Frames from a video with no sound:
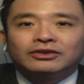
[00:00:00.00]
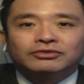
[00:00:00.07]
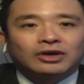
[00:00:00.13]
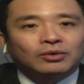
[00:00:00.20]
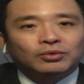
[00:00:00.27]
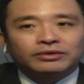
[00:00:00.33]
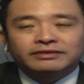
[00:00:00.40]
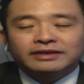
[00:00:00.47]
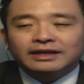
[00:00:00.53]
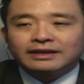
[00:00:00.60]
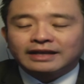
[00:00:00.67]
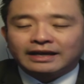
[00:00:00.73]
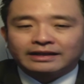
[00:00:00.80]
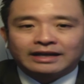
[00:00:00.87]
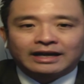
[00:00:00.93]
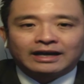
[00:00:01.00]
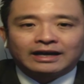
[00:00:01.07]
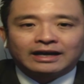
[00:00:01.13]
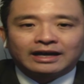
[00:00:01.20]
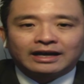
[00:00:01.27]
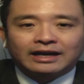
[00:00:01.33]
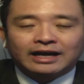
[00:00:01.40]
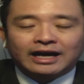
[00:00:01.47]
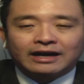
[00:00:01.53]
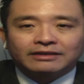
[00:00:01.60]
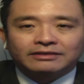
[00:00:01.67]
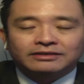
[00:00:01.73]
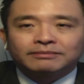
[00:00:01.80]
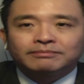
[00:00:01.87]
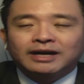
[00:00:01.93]
So I would say that
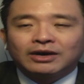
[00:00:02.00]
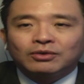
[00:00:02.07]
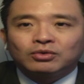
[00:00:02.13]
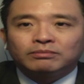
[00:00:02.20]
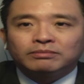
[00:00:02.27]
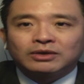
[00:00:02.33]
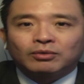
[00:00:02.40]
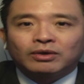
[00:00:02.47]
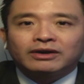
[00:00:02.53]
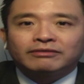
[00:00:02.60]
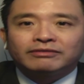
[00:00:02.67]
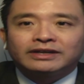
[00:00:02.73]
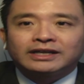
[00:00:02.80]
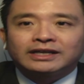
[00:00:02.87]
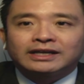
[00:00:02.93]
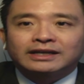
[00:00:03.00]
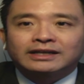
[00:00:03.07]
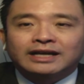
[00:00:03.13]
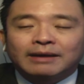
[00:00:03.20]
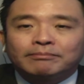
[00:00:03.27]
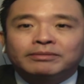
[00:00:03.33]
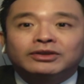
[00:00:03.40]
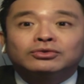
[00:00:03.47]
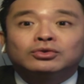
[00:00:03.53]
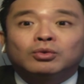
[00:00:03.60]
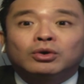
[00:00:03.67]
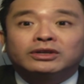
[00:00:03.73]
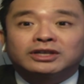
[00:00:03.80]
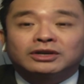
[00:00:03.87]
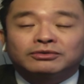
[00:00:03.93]
Serba would be one of the companies to
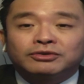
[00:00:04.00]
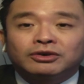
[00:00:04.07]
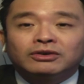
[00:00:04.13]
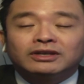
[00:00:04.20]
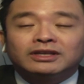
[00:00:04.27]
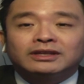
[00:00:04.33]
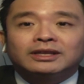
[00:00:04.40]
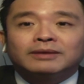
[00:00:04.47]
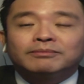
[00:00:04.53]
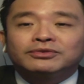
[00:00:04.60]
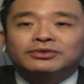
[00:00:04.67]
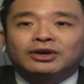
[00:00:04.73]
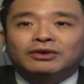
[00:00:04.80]
watch out for in terms